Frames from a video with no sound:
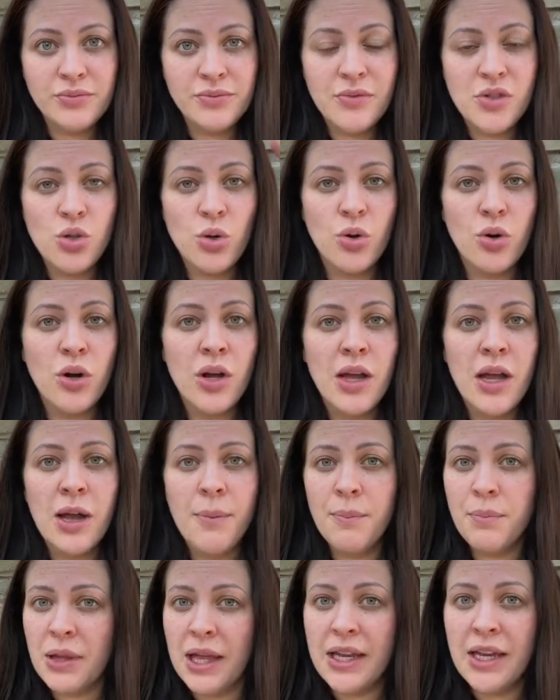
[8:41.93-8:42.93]
So
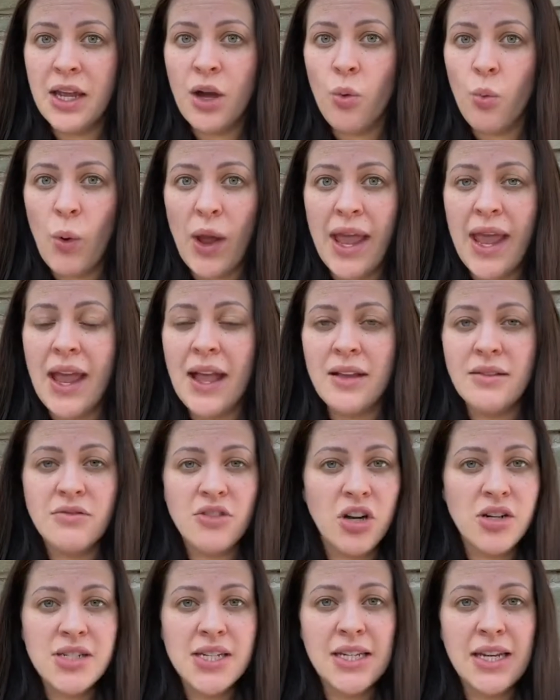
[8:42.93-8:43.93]
plenty of wet,
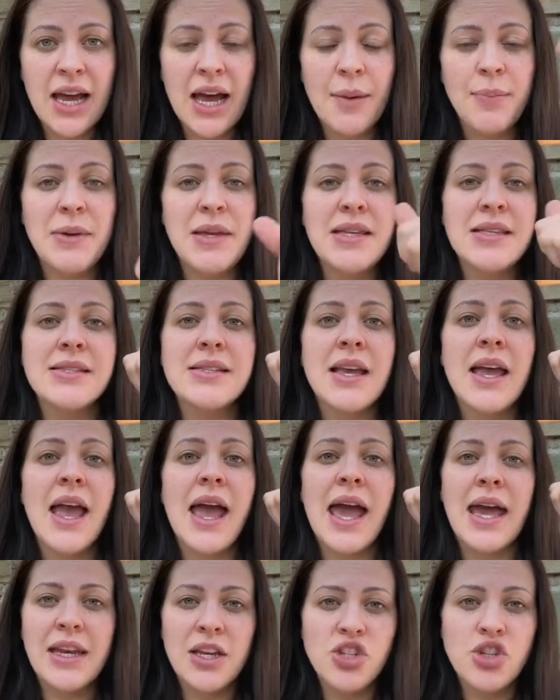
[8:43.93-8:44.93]
dirty nappies,
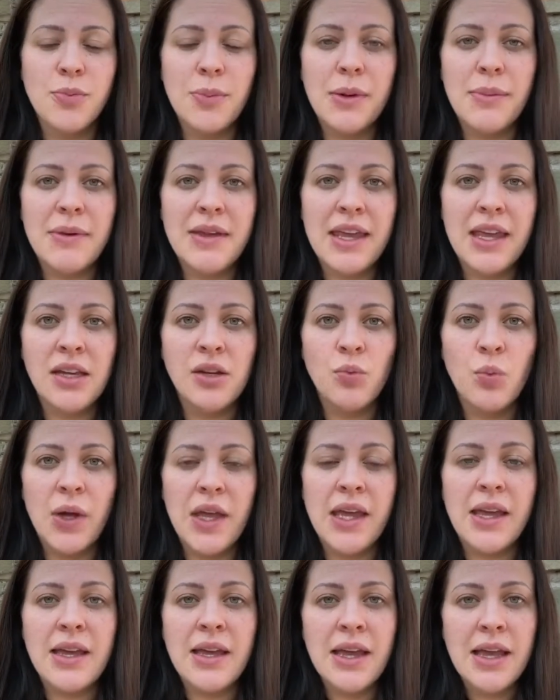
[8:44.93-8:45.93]
and is your baby gaining
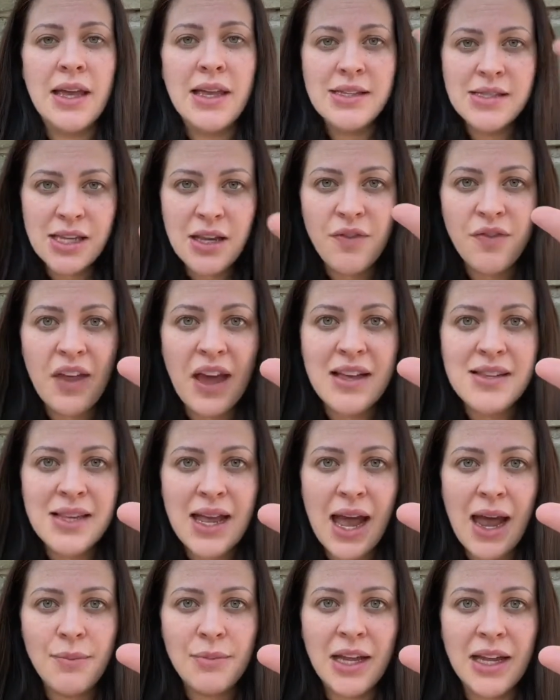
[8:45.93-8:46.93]
weight? See if that's
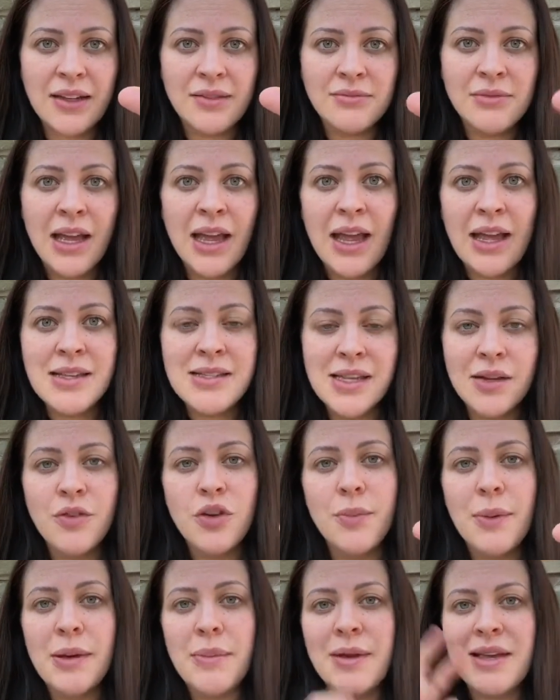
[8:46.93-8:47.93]
happening. See if
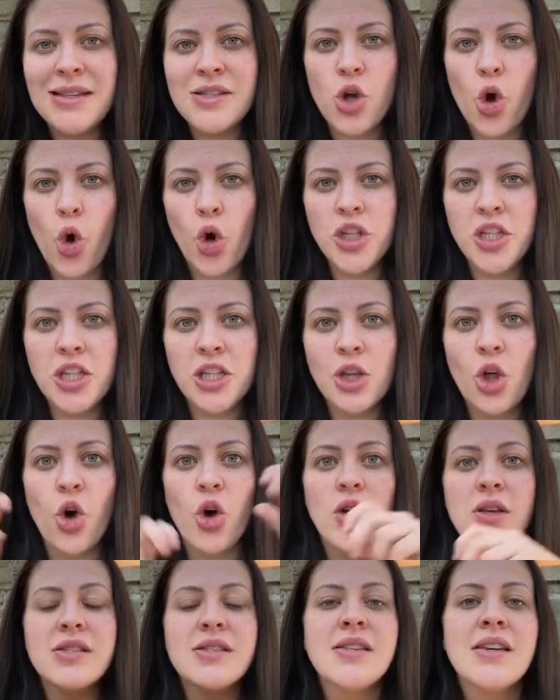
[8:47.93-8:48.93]
your baby is on you
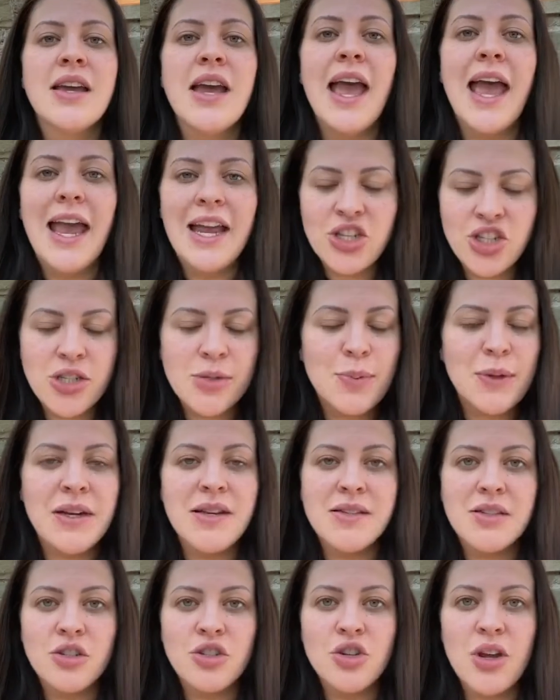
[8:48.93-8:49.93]
lots. It's just
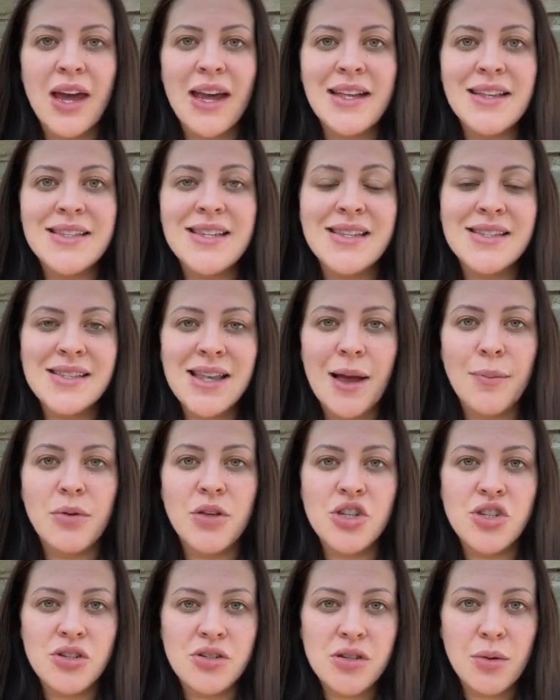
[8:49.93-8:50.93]
because they're trying to
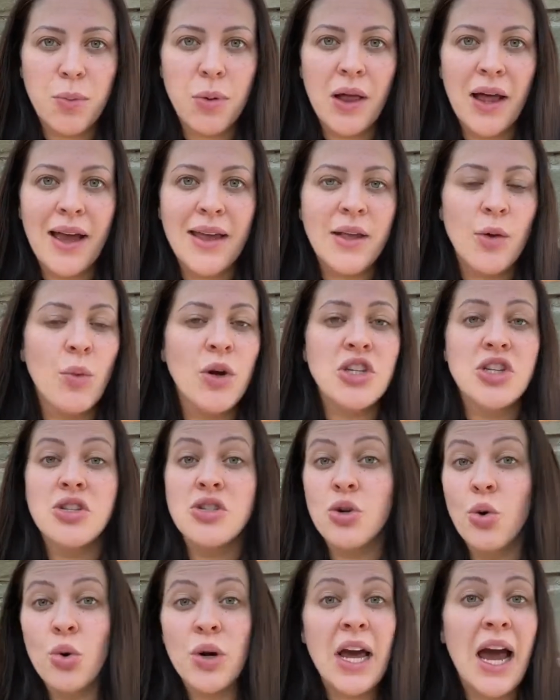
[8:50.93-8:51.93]
establish your supply, which is
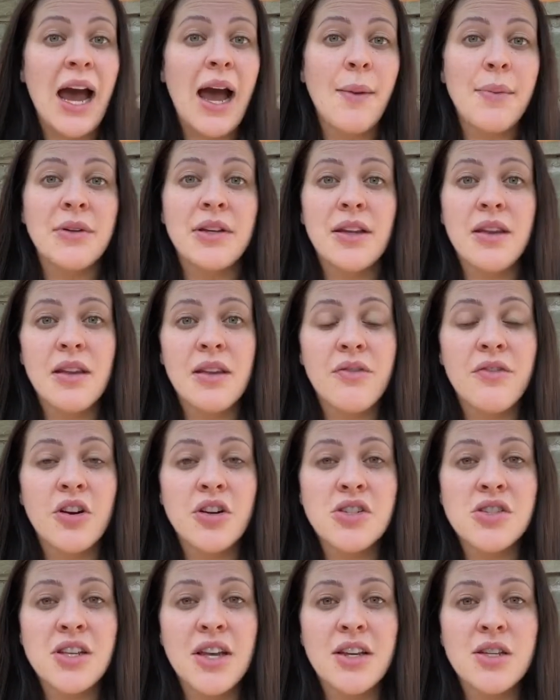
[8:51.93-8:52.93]
going to happen in the
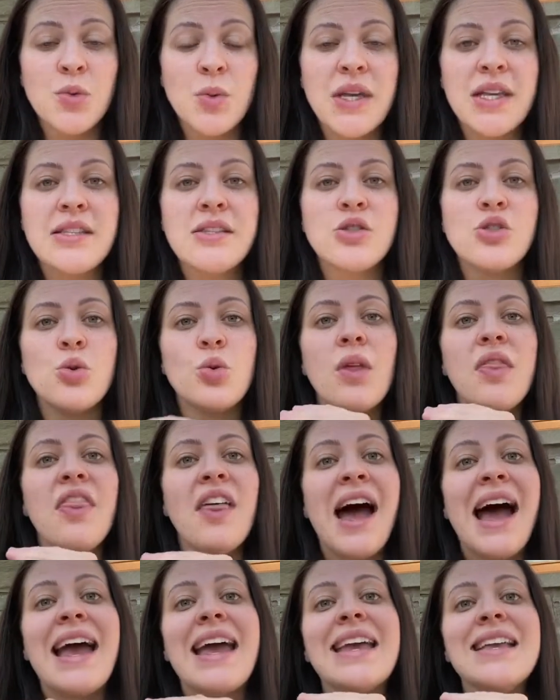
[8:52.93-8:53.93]
first 6 weeks. So
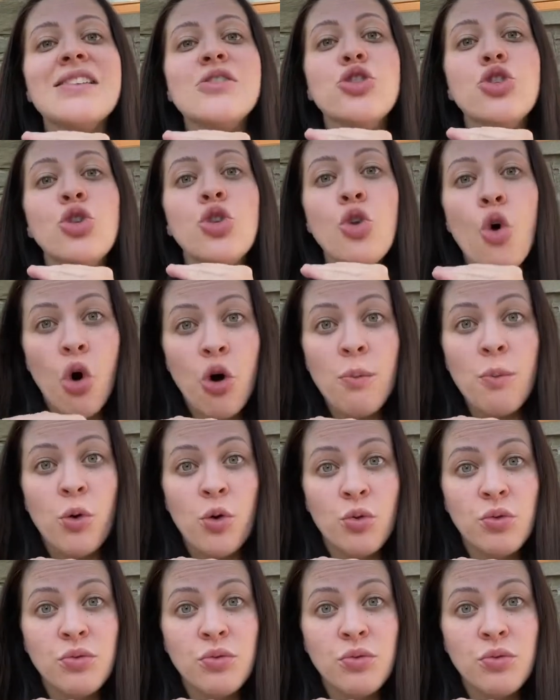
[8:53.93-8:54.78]
that is normal.